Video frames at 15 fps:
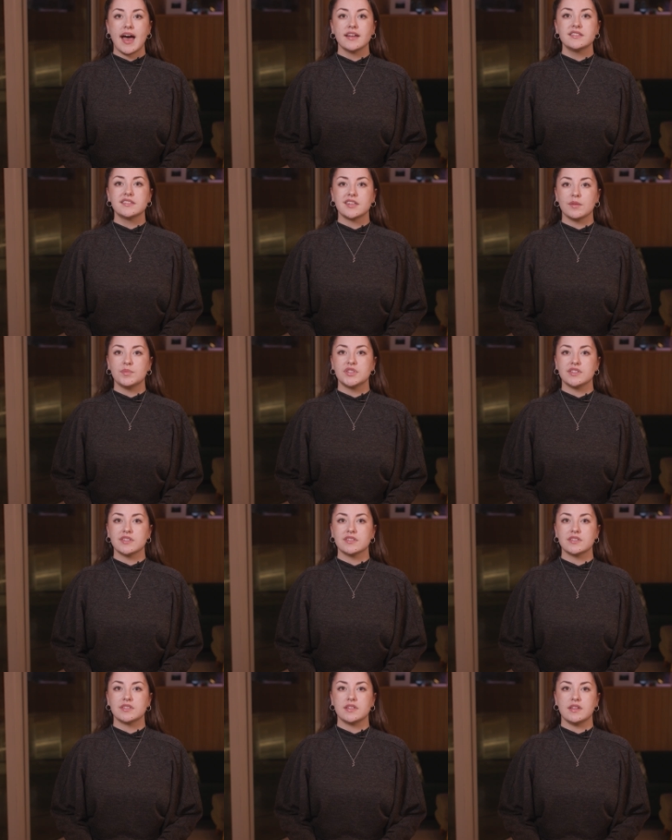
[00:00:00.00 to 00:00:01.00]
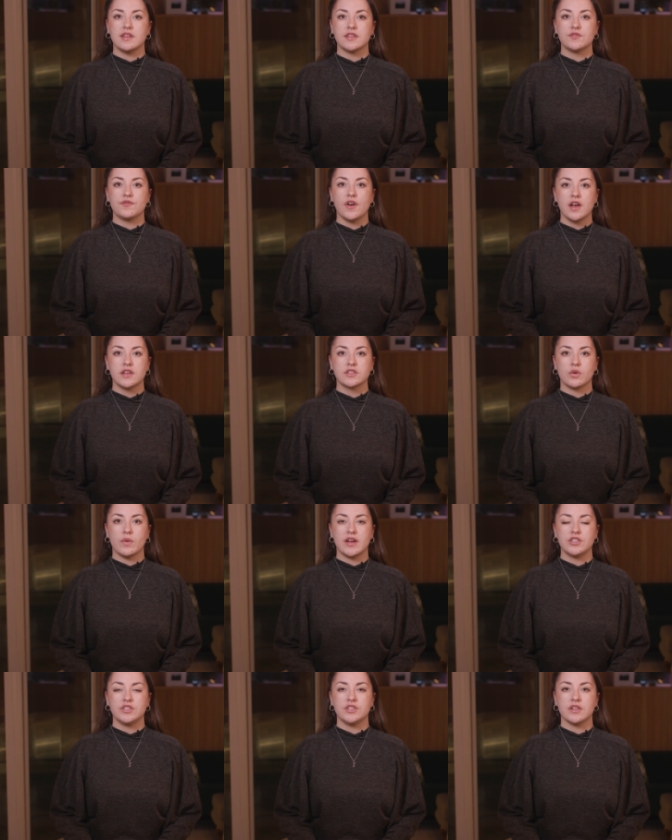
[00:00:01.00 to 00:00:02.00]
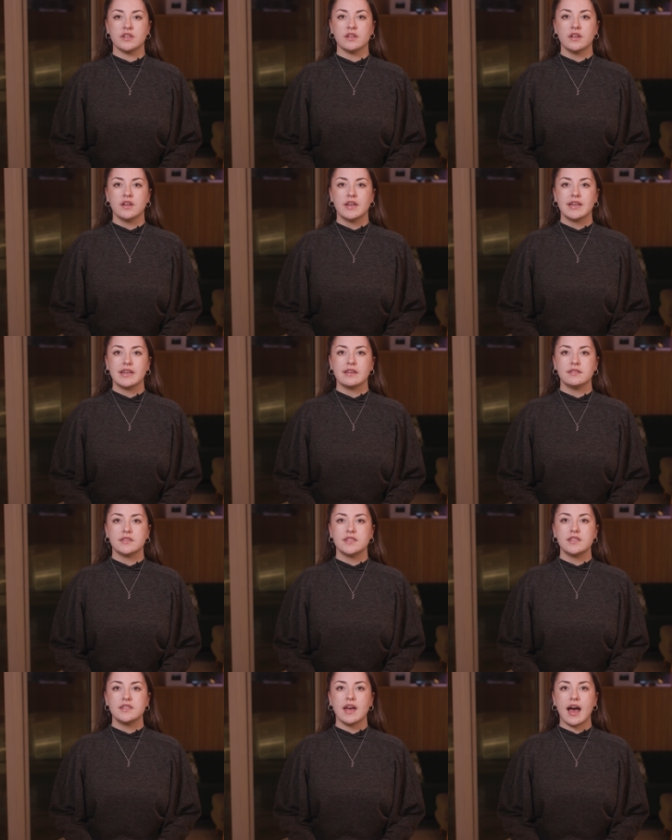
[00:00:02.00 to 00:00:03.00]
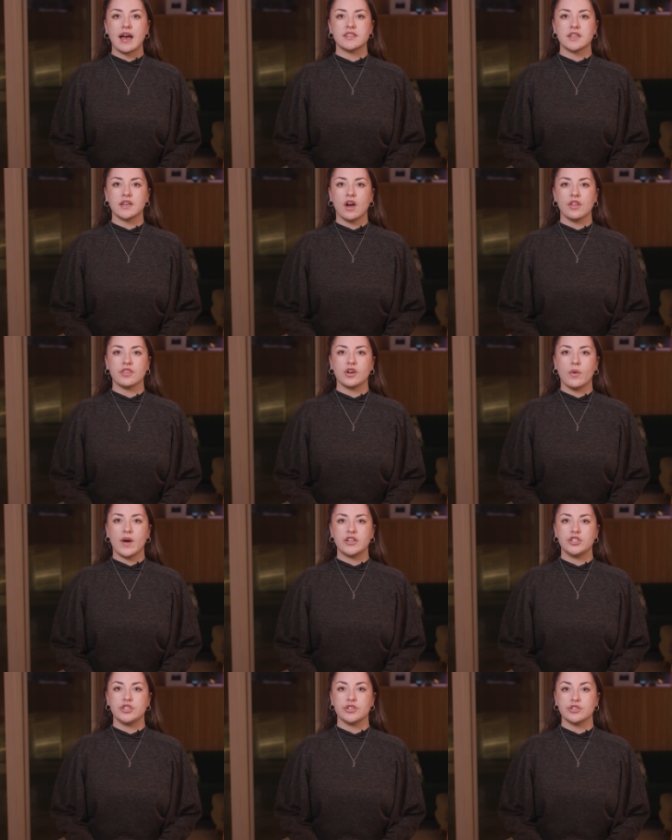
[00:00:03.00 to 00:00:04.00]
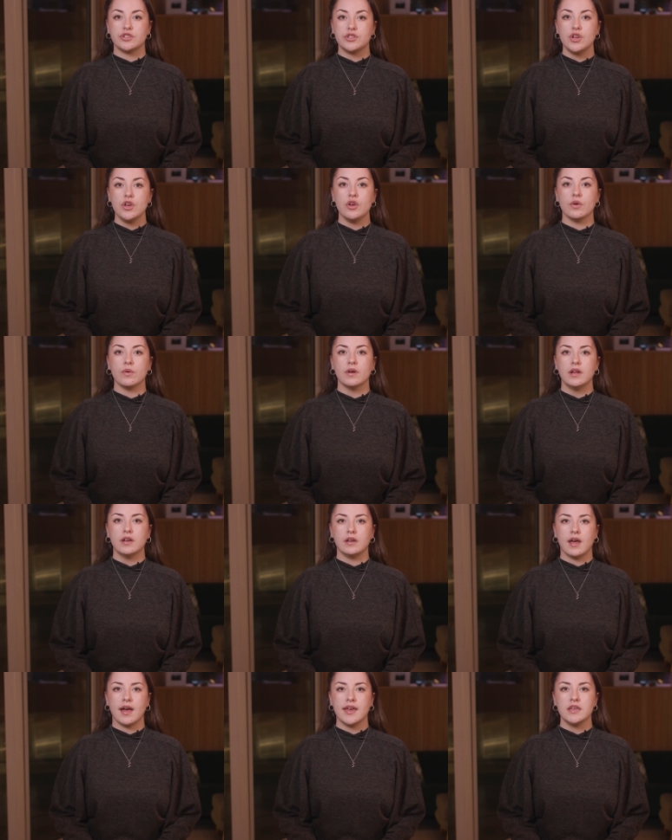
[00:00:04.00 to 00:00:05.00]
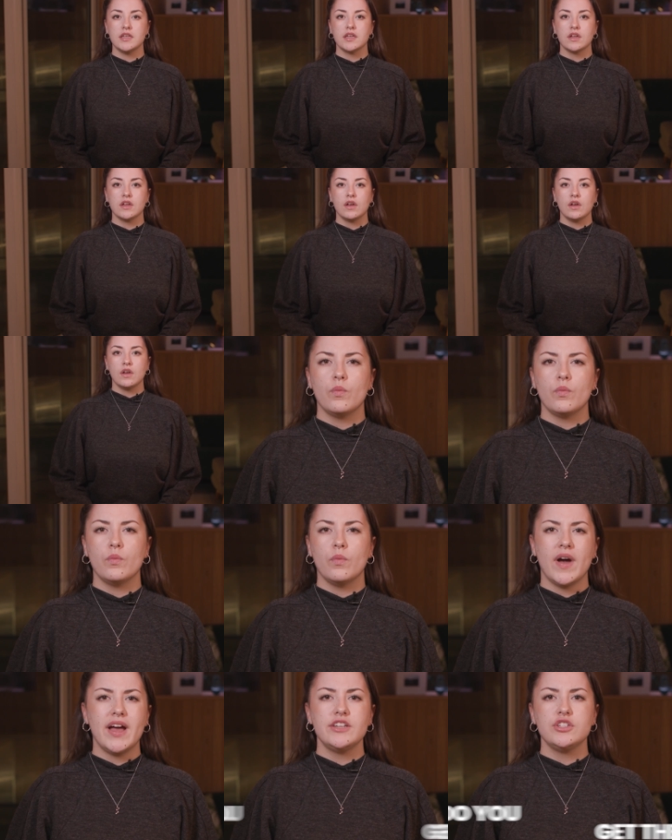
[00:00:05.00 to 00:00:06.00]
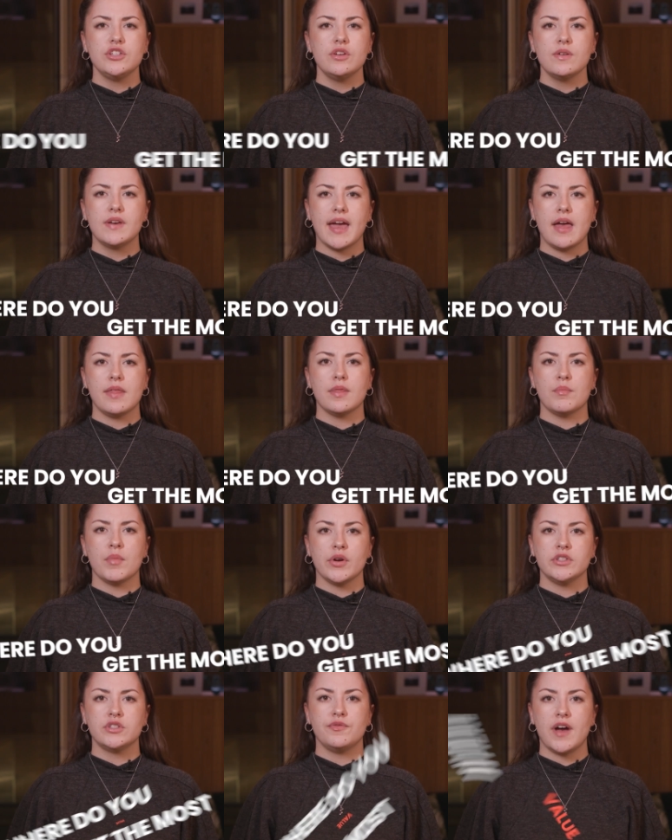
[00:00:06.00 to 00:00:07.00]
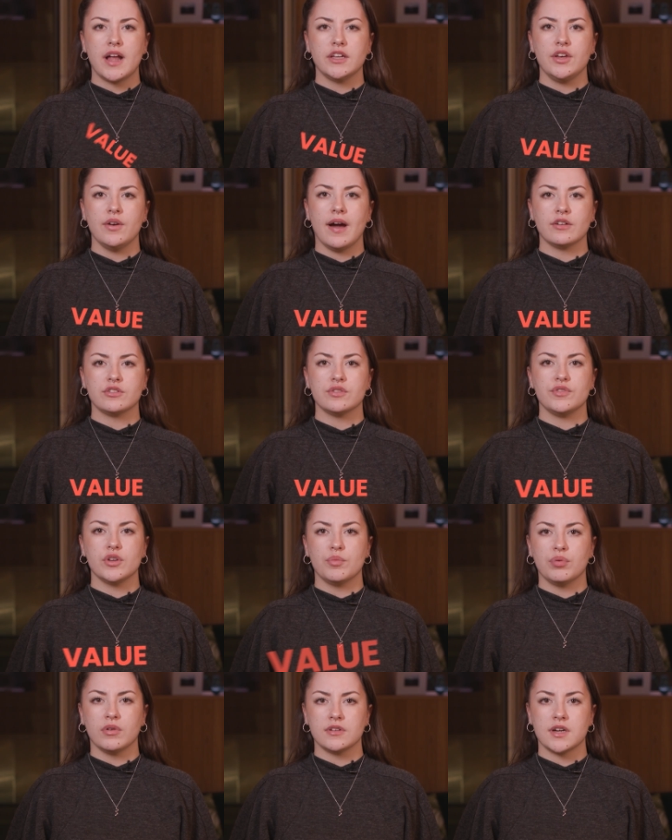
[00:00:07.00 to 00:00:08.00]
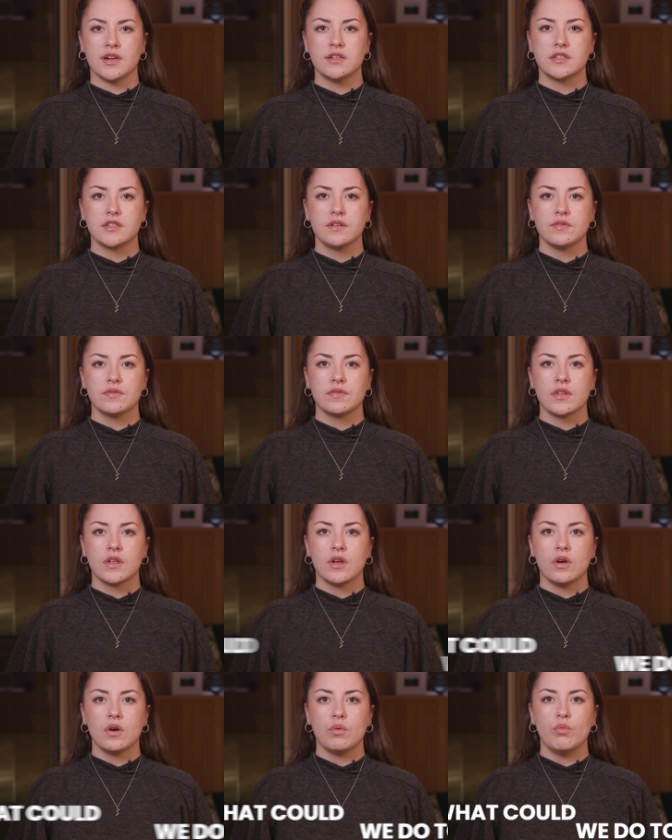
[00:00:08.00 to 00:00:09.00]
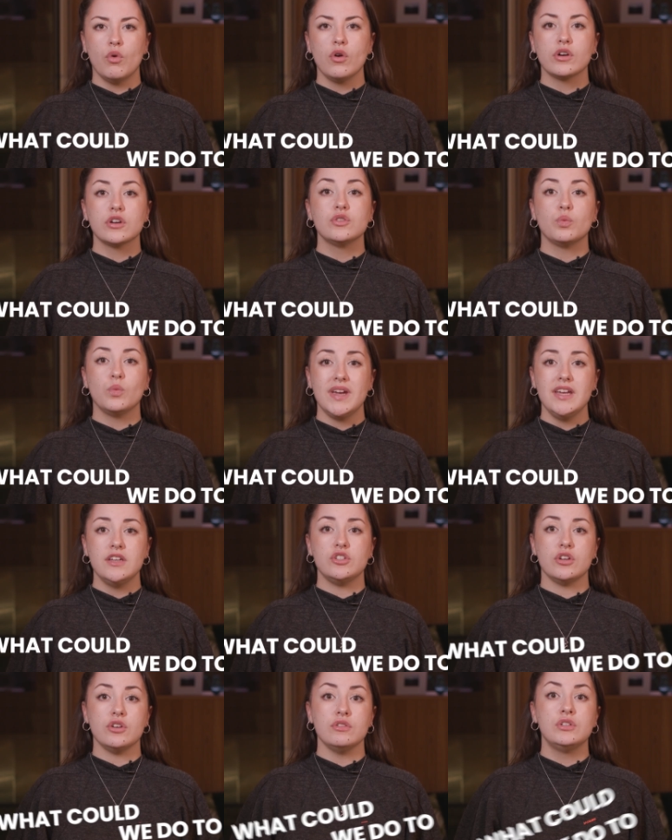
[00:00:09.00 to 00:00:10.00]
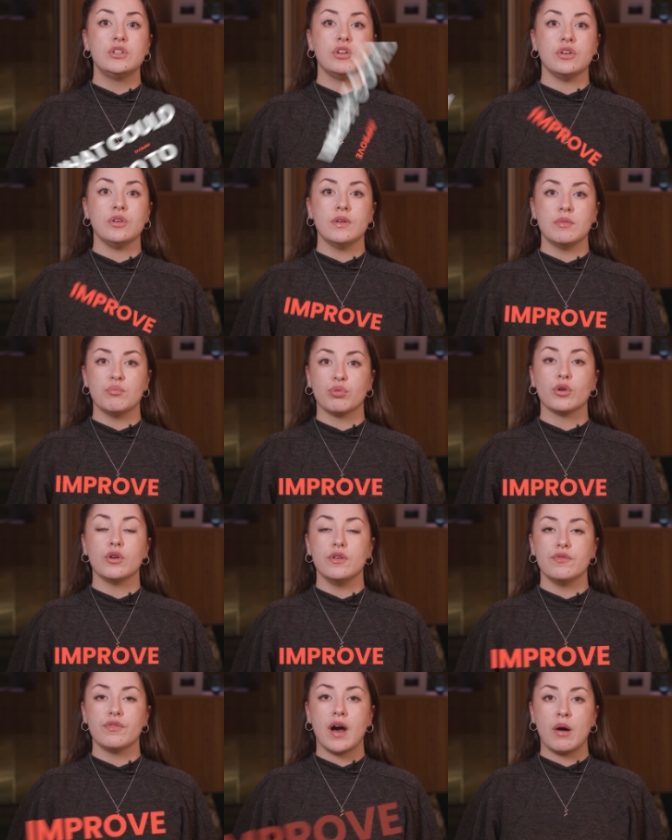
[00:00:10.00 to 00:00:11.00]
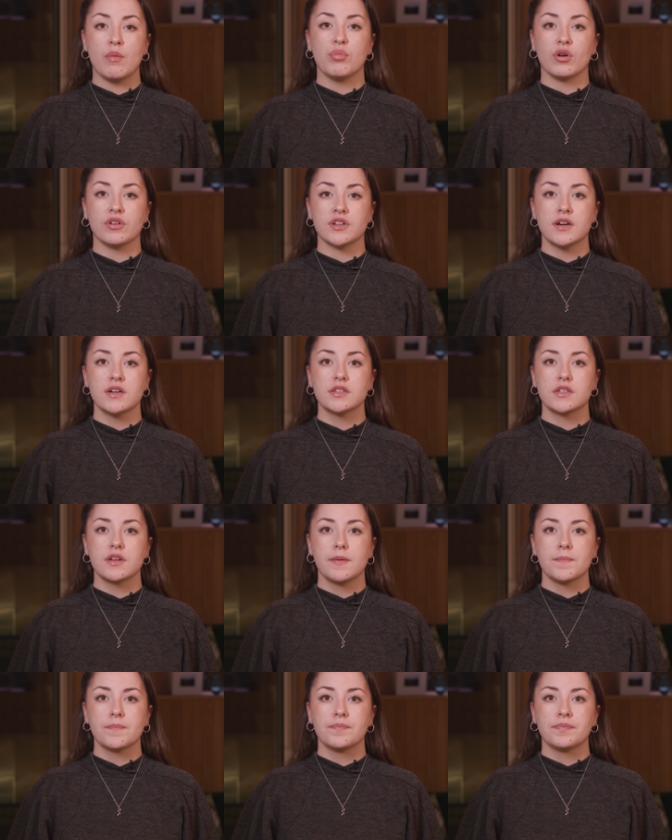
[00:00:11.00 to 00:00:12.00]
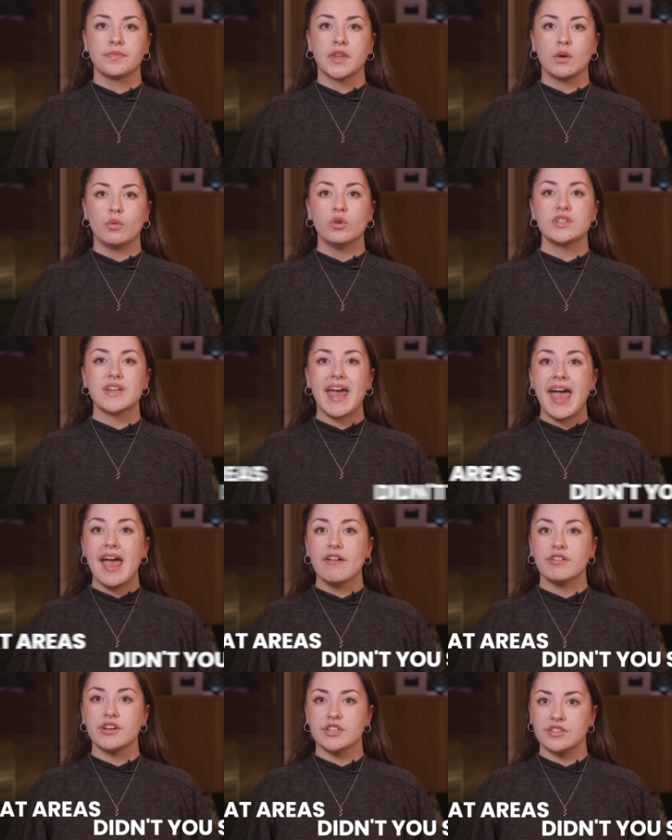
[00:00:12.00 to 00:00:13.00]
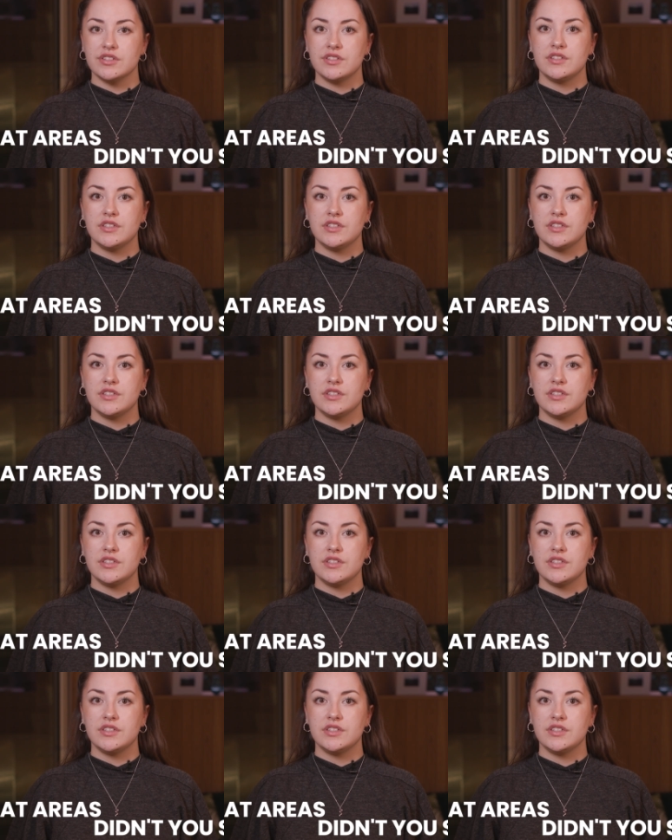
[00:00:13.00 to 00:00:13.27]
add substance to this first question, consider adding other questions too, like, where do you get the most value out of your product? What could we do to improve our product? What areas